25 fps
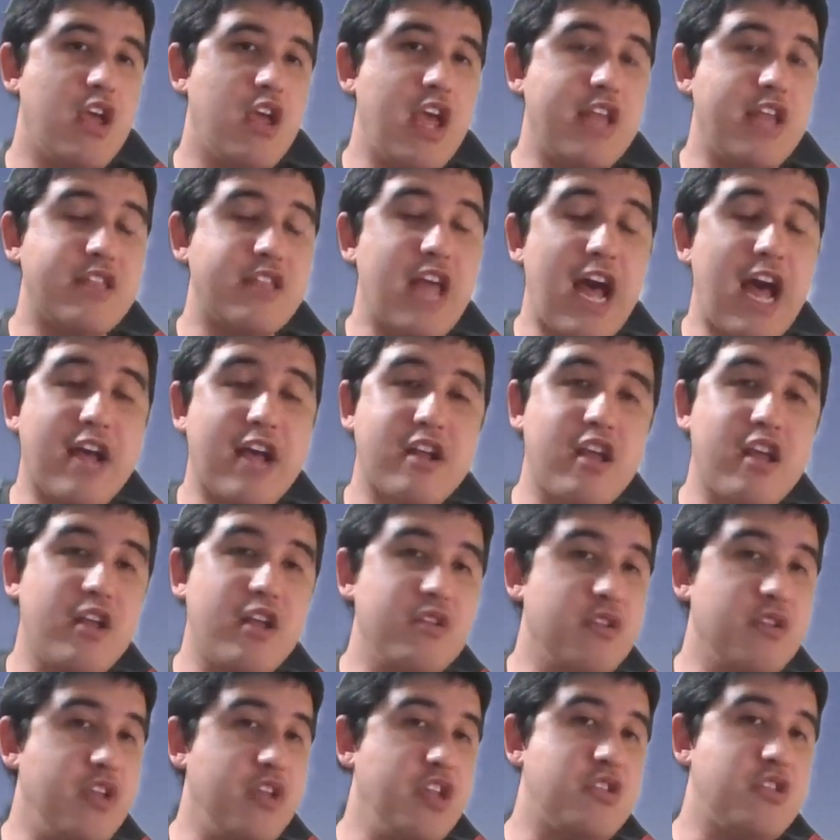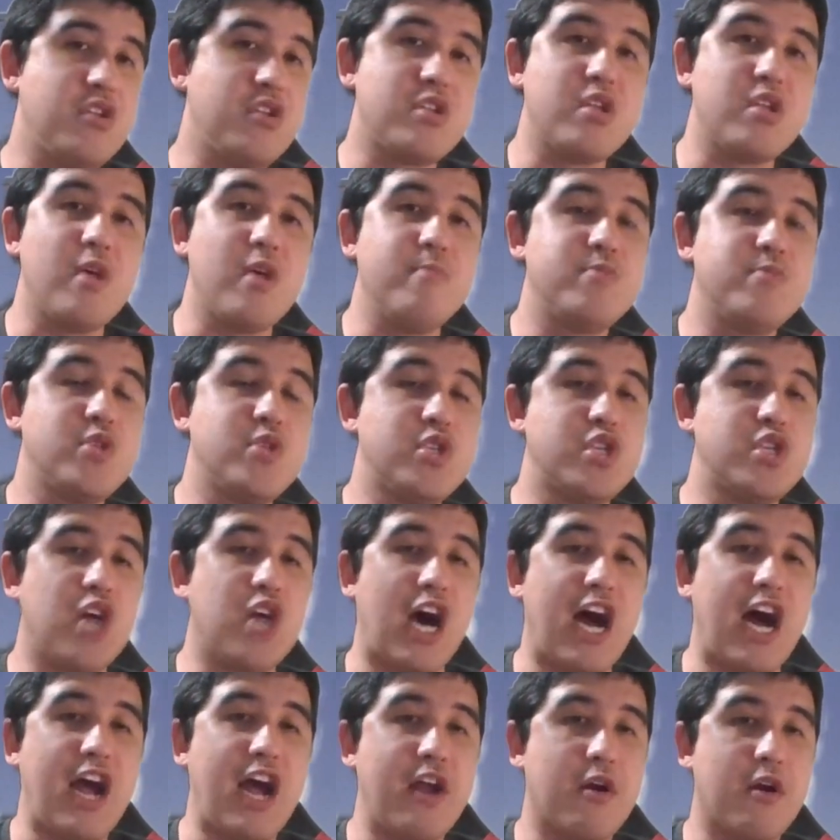And that can lead to some
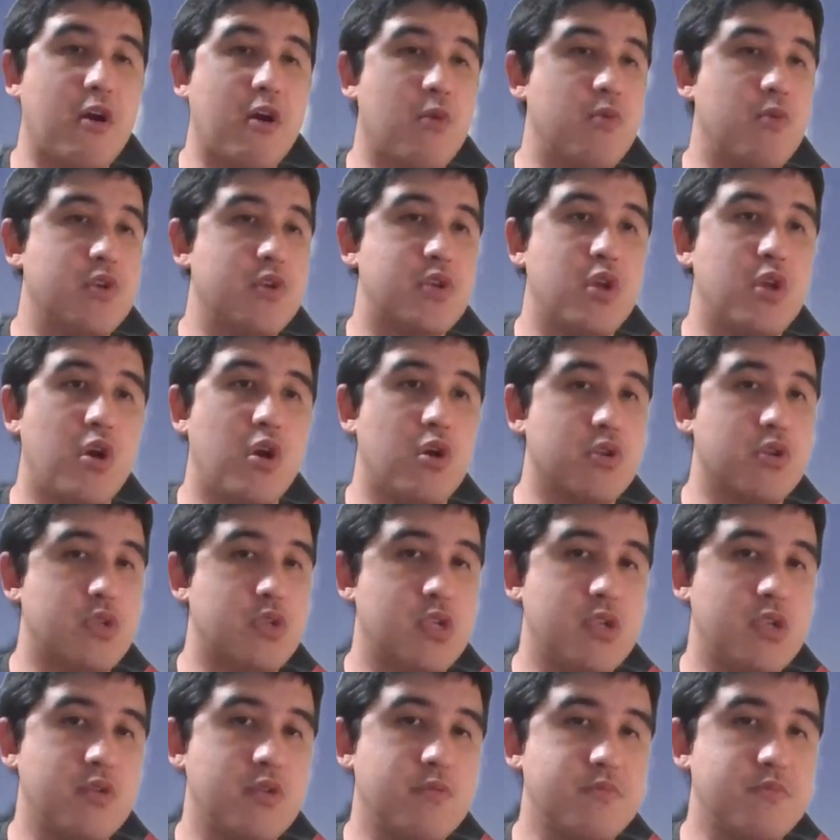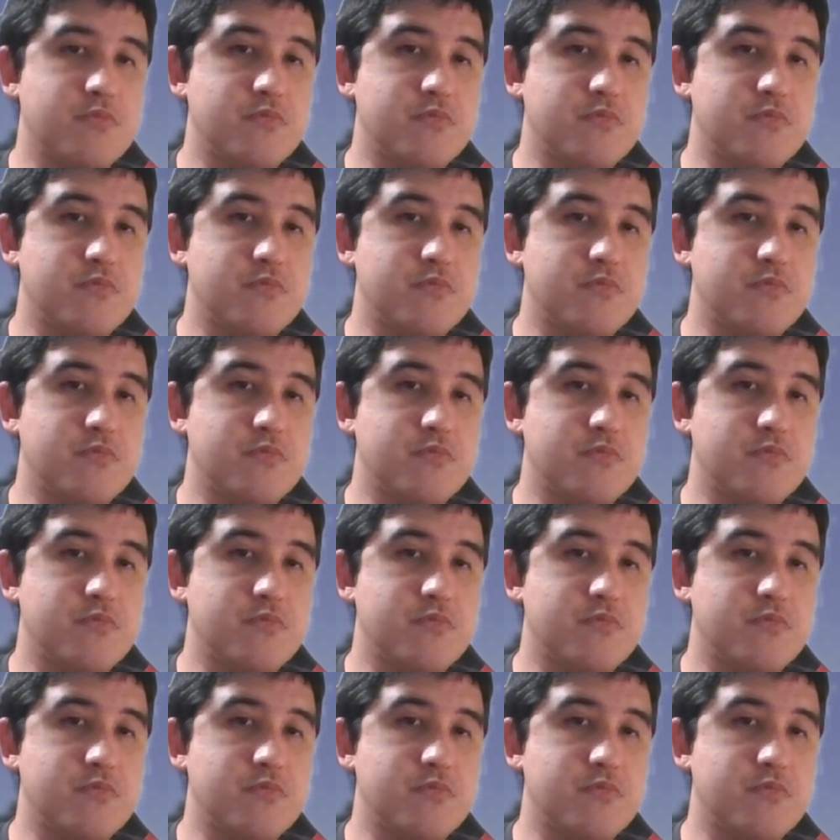dire results.